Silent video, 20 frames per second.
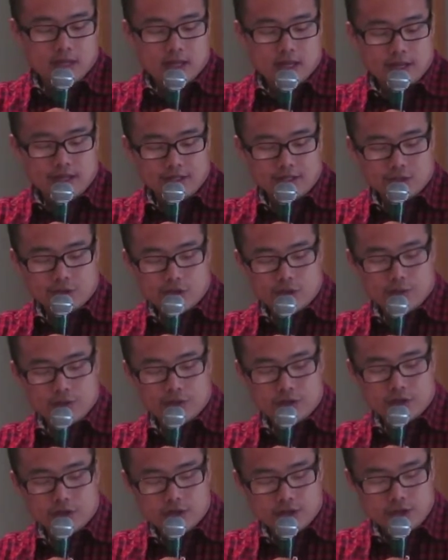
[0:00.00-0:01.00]
In
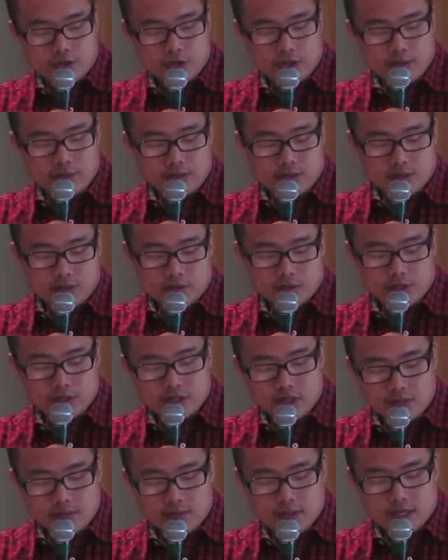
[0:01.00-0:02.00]
Scripture, dreams were
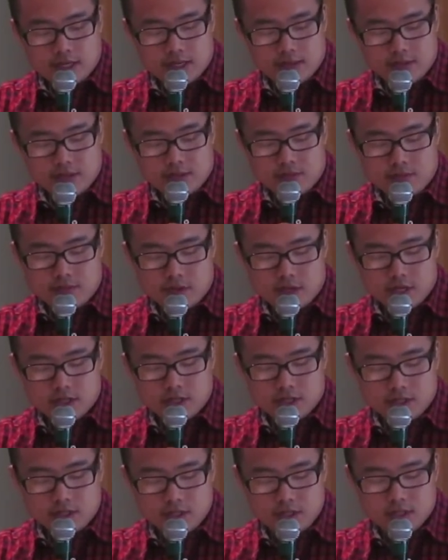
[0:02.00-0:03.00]
sometimes
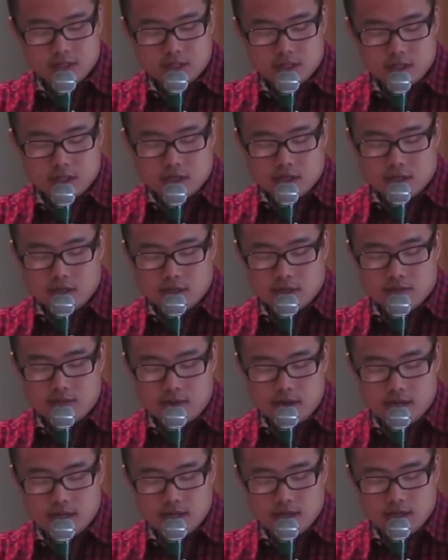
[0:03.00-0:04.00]
impressions on the
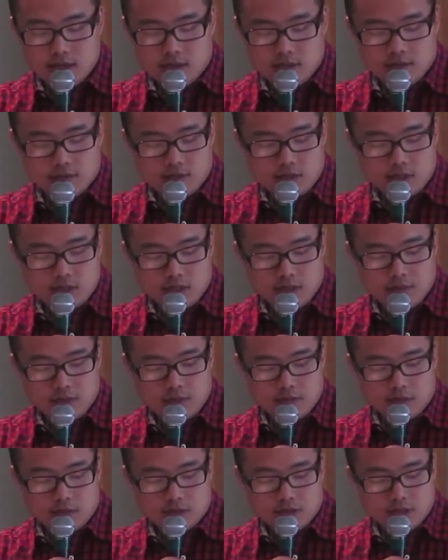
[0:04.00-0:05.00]
mind of
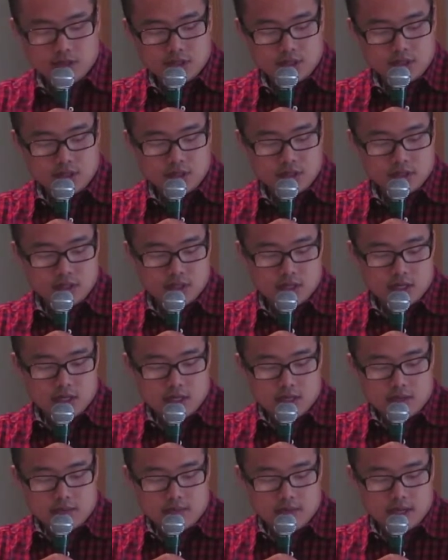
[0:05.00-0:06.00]
sleeping persons
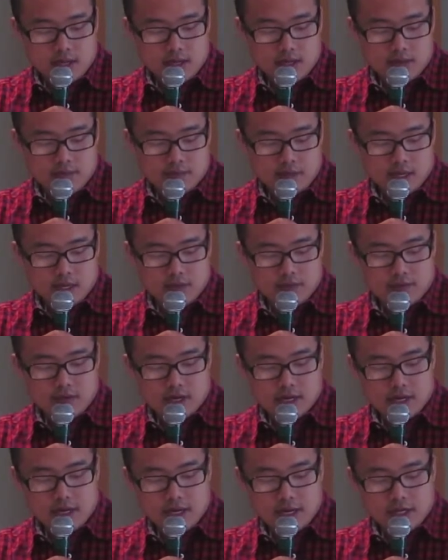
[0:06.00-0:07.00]
made by
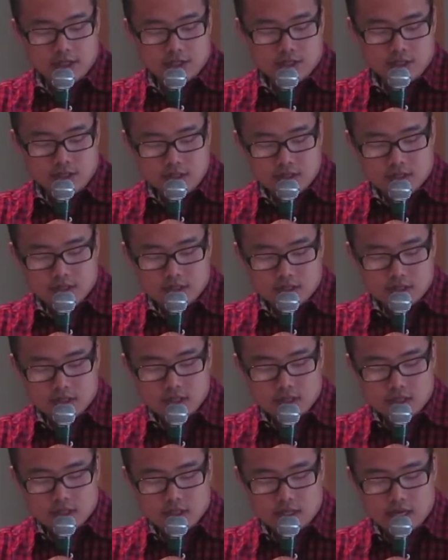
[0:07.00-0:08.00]
divine agents.
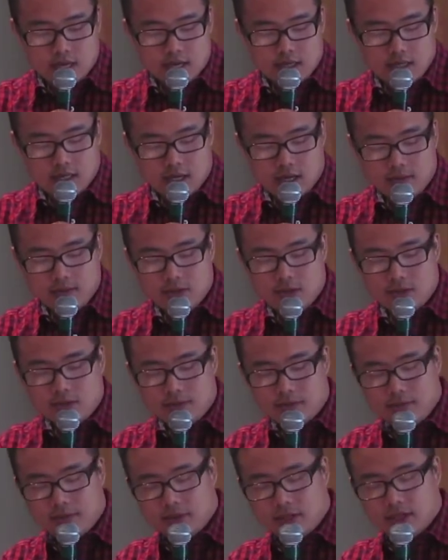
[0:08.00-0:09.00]
God came to
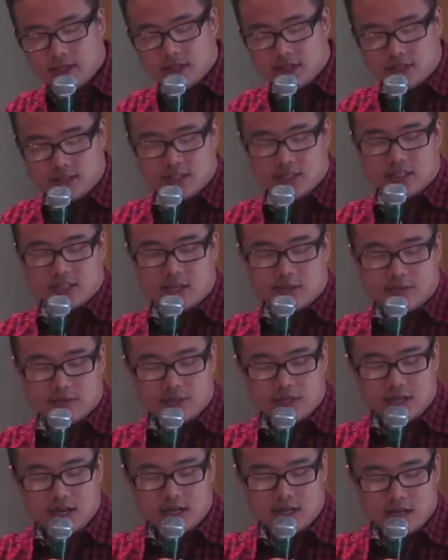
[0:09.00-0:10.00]
Abimelech, here's examples.
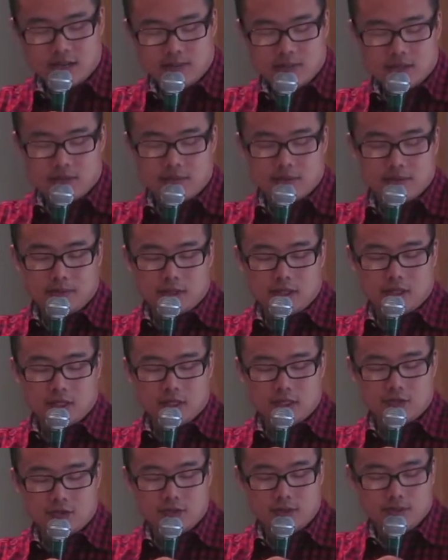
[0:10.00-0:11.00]
God came to Abimelech in
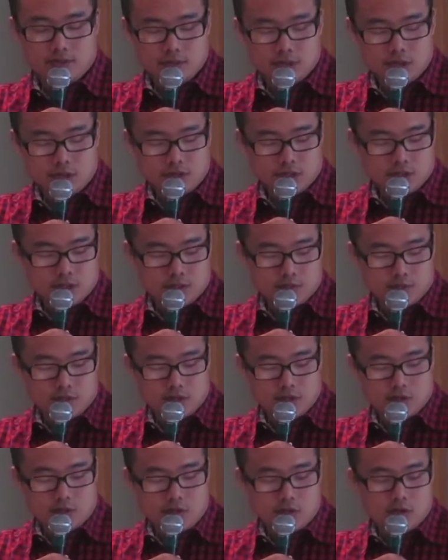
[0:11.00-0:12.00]
a dream. Joseph
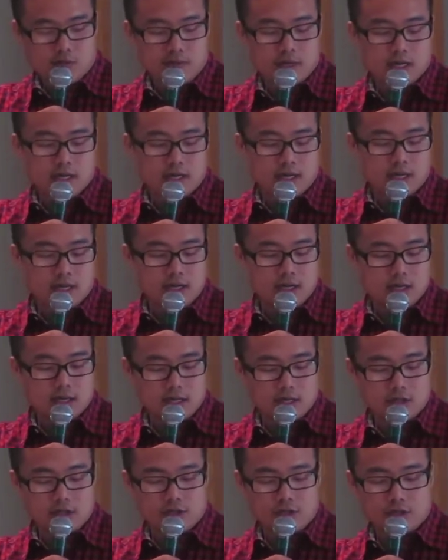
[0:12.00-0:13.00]
was warned by God
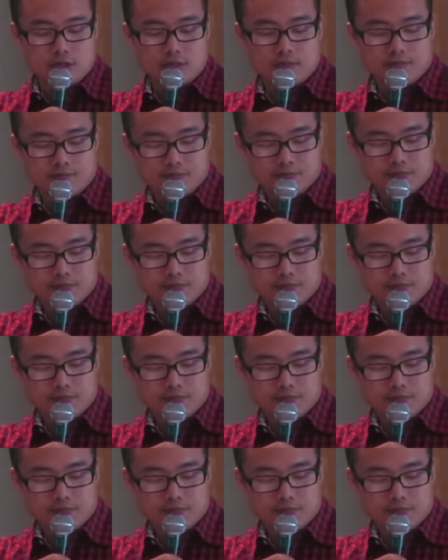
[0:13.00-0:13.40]
in a dream.